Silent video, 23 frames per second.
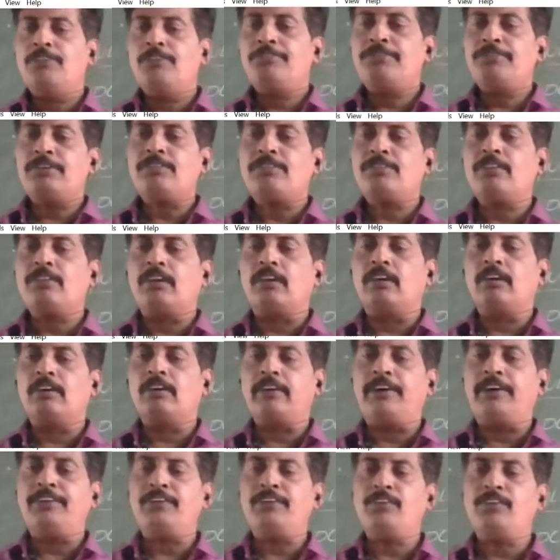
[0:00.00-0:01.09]
fishing
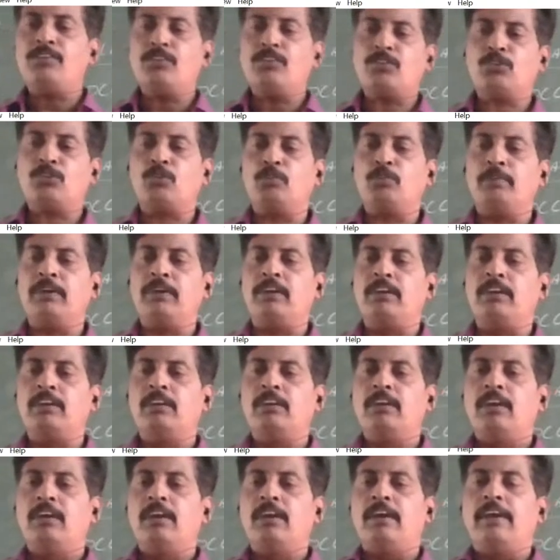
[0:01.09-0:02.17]
continues to be
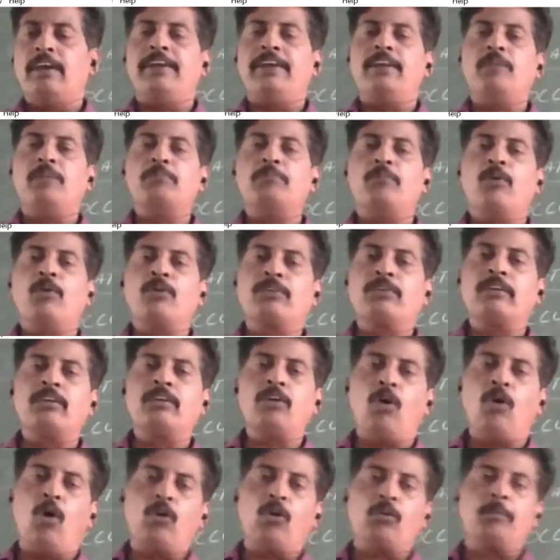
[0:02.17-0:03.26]
an important
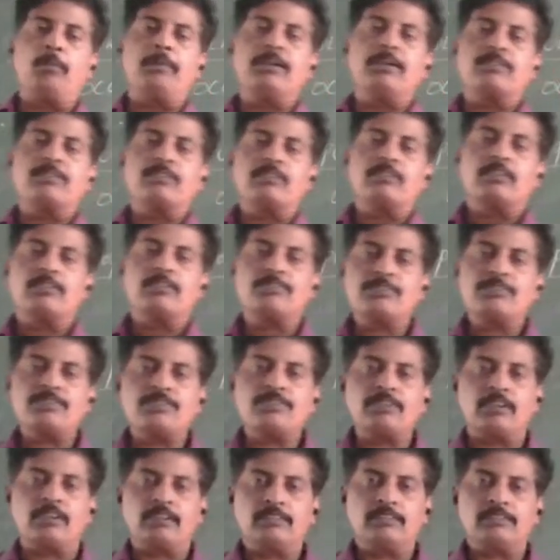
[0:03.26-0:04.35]
occupation.
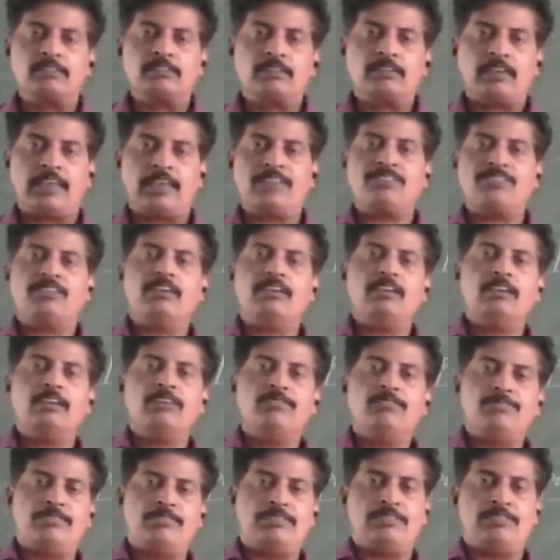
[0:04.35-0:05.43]
Fishing, catching
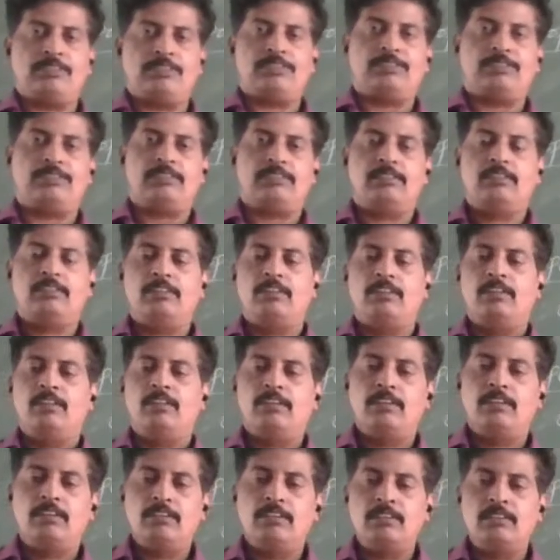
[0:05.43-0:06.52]
fishes.
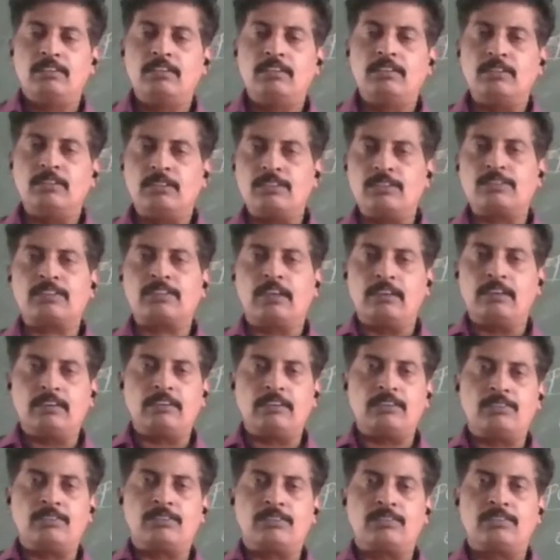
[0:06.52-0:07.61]
In these
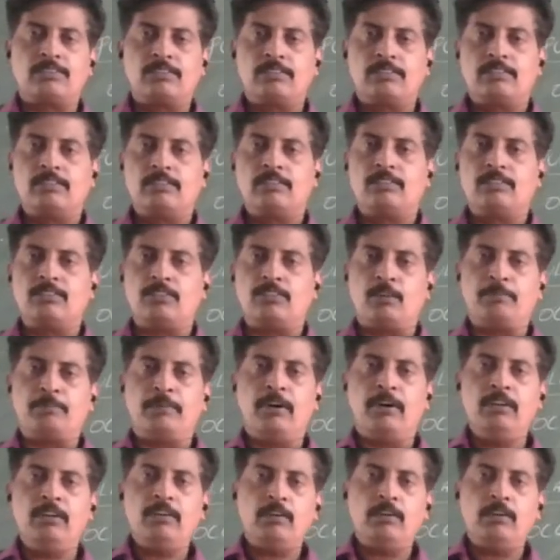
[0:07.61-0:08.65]
countries, Japan,